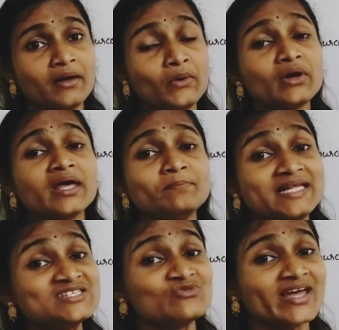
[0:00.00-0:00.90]
Okay,
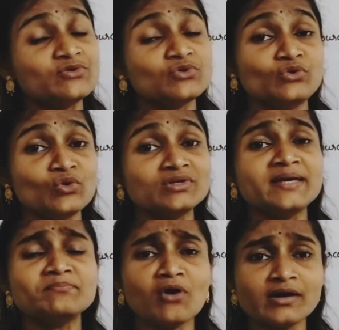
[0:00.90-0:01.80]
please try to know the
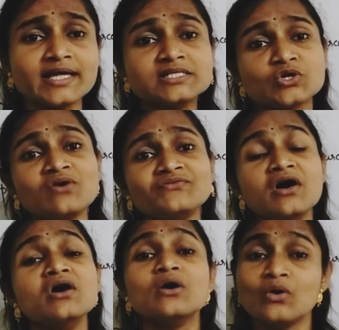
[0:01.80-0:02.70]
importance of
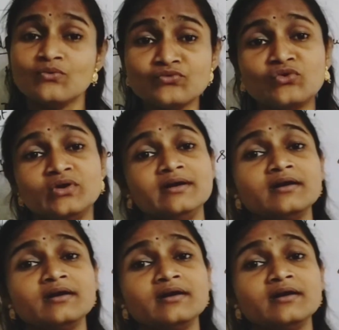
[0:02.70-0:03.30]
food.